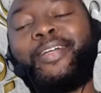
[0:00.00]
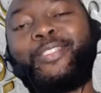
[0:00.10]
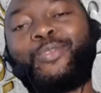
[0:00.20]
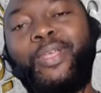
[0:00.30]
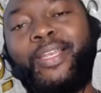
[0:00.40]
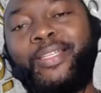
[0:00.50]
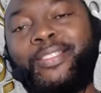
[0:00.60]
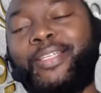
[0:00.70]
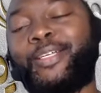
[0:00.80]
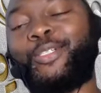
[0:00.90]
as well
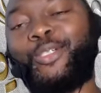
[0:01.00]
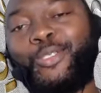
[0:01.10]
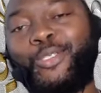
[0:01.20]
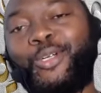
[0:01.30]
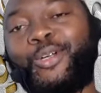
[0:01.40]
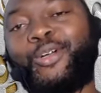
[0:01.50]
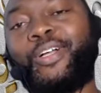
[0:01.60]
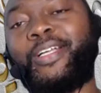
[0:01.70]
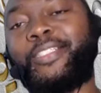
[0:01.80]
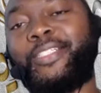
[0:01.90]
as
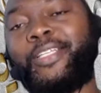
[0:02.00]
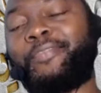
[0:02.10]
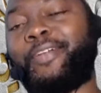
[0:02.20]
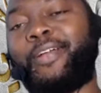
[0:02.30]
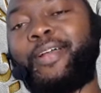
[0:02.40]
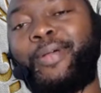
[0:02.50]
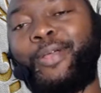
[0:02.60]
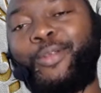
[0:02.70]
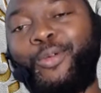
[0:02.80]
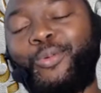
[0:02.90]
Dr. Sharifa
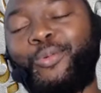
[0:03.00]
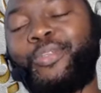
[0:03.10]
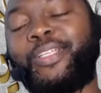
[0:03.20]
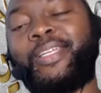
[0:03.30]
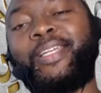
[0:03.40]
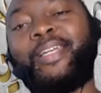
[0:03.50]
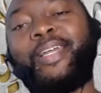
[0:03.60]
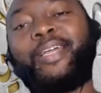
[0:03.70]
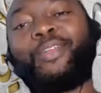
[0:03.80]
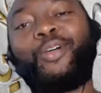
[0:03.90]
Balogun
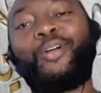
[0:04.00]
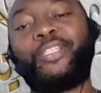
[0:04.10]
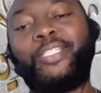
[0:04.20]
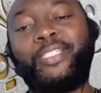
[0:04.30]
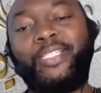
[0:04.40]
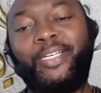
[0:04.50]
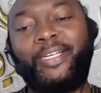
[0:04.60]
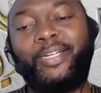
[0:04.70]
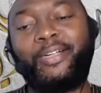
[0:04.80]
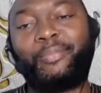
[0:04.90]
and all
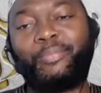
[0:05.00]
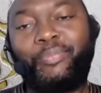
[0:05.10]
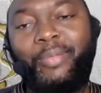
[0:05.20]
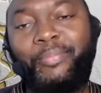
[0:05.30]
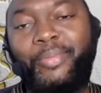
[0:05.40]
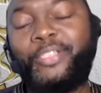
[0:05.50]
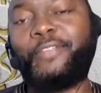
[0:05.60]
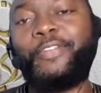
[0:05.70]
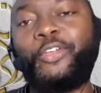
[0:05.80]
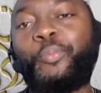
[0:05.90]
the
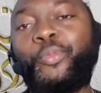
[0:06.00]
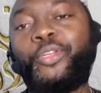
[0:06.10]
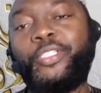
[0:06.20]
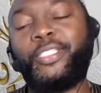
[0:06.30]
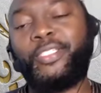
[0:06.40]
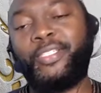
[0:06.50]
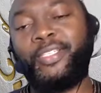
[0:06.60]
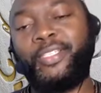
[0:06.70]
members of the community.